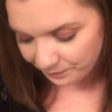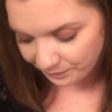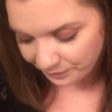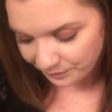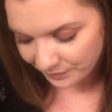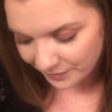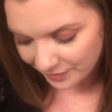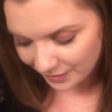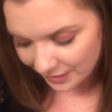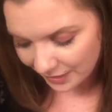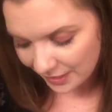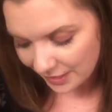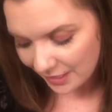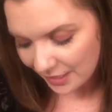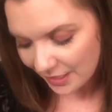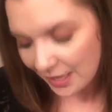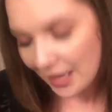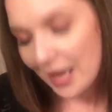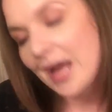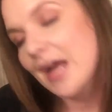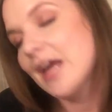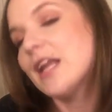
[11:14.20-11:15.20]

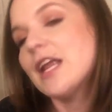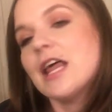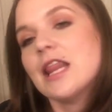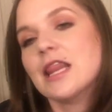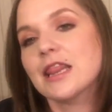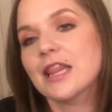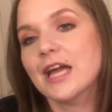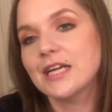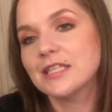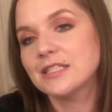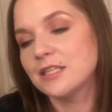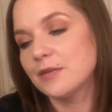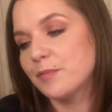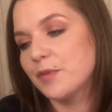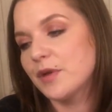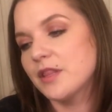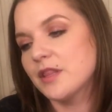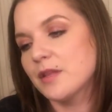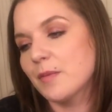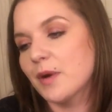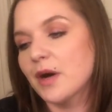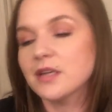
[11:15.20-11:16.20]
And last up
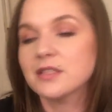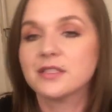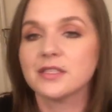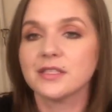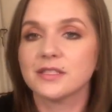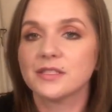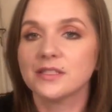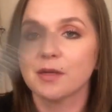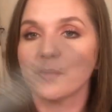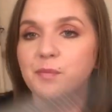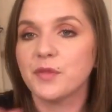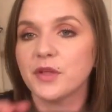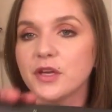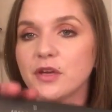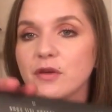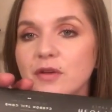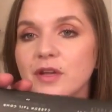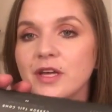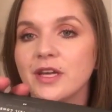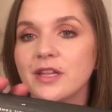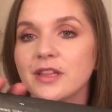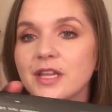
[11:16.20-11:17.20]
in the box is something
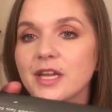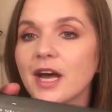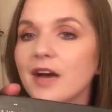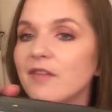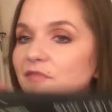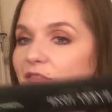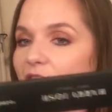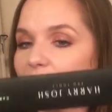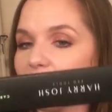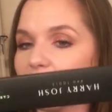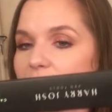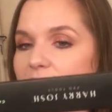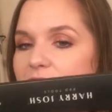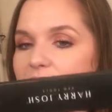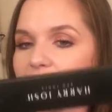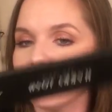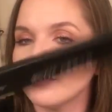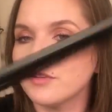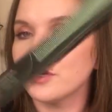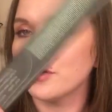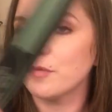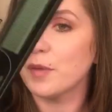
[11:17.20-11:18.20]
unique that I've never received in a